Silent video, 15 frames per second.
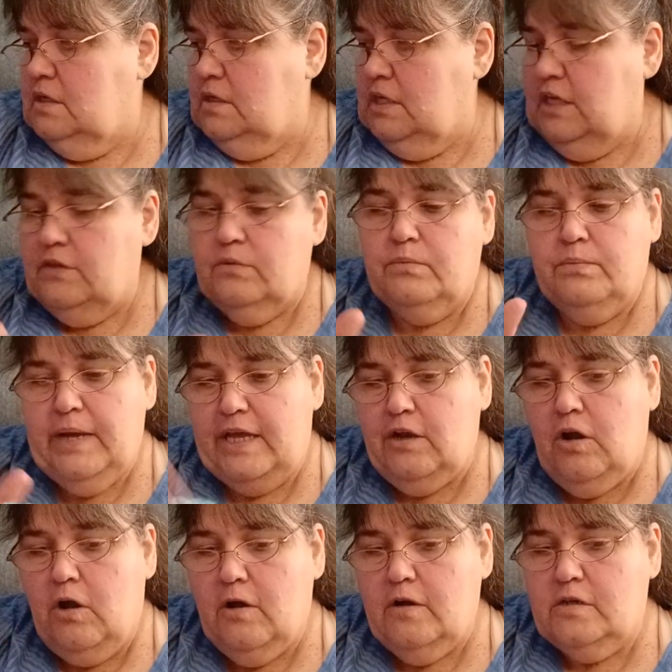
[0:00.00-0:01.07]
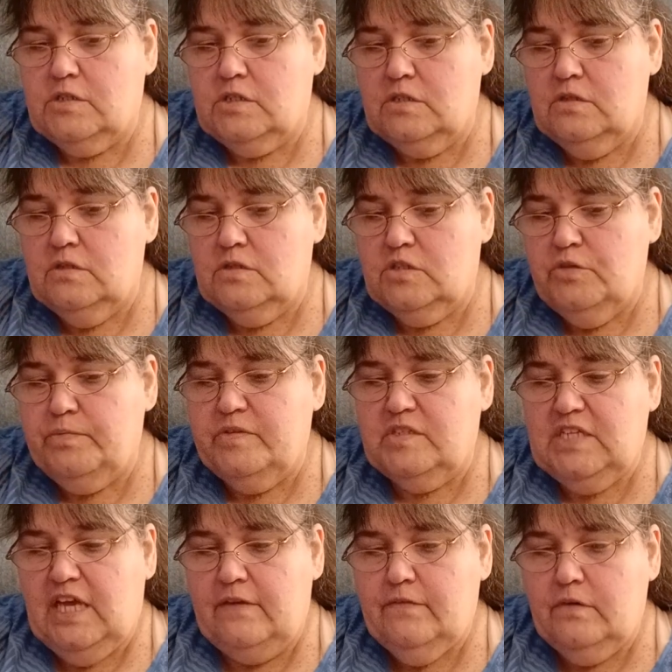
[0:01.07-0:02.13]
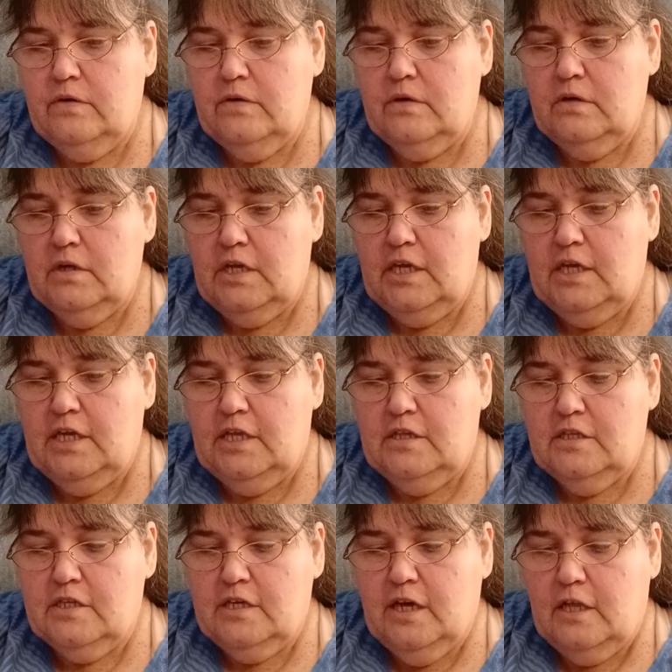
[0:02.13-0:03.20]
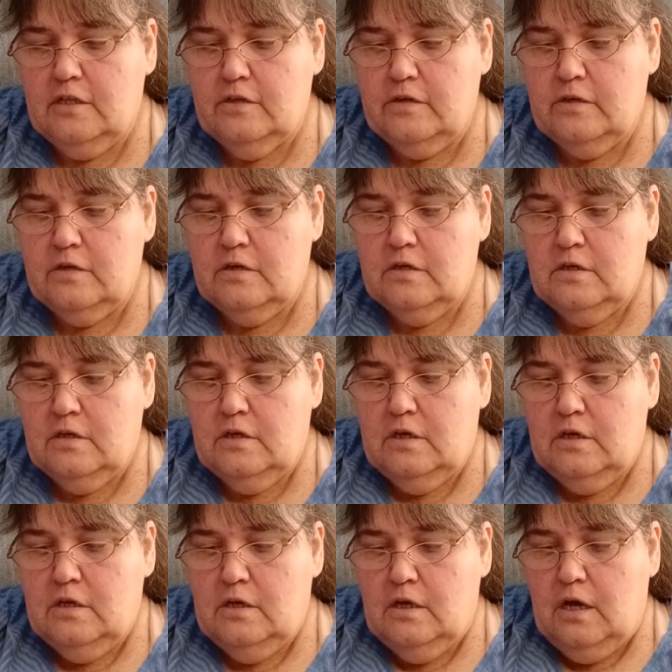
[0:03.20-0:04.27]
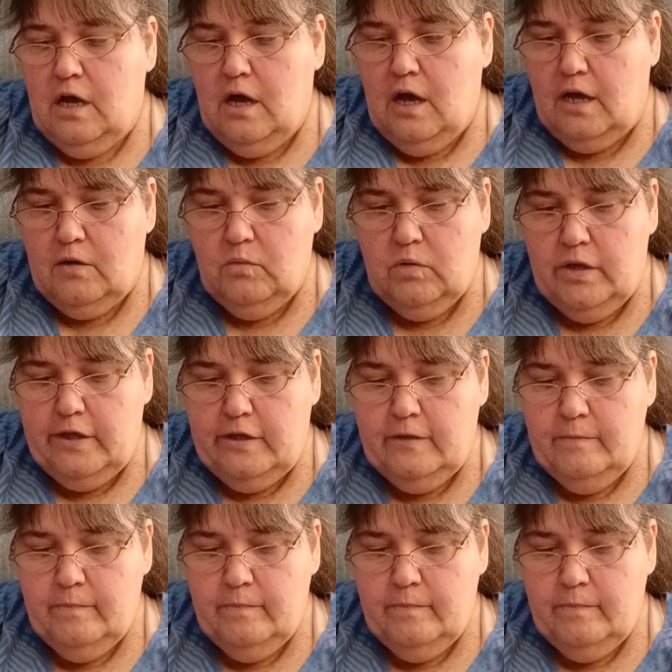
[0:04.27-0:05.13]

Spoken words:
either Red Heart Super Saver in the color Aqua,